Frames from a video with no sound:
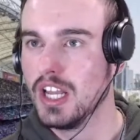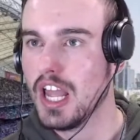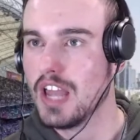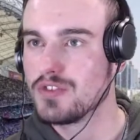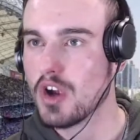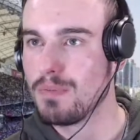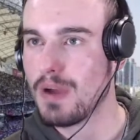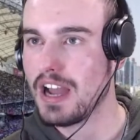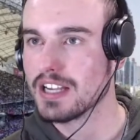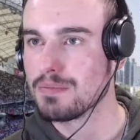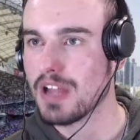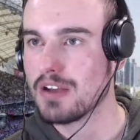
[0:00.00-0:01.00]
If Joe
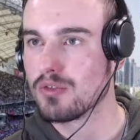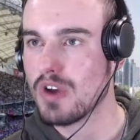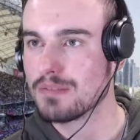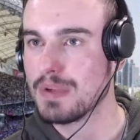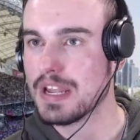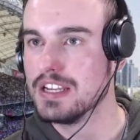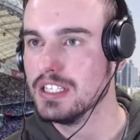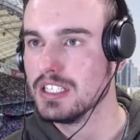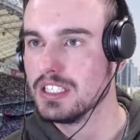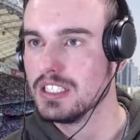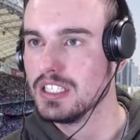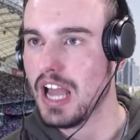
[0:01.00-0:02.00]
Parker played rugby,
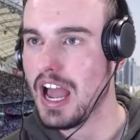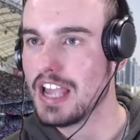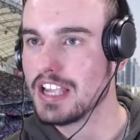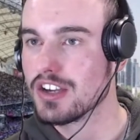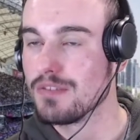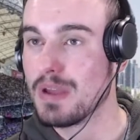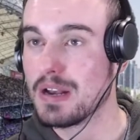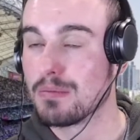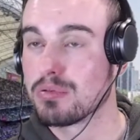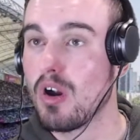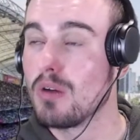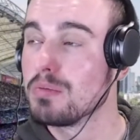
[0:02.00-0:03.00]
he could have been a
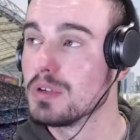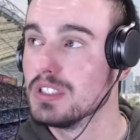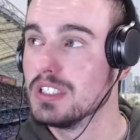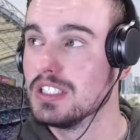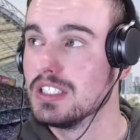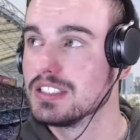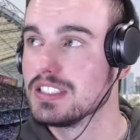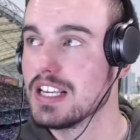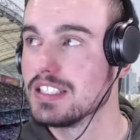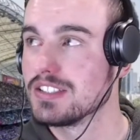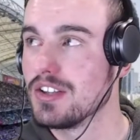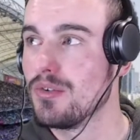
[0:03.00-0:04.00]
prop.
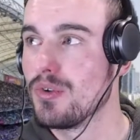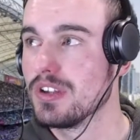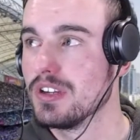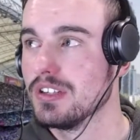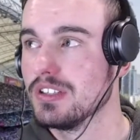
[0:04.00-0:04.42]
Says Hanoi.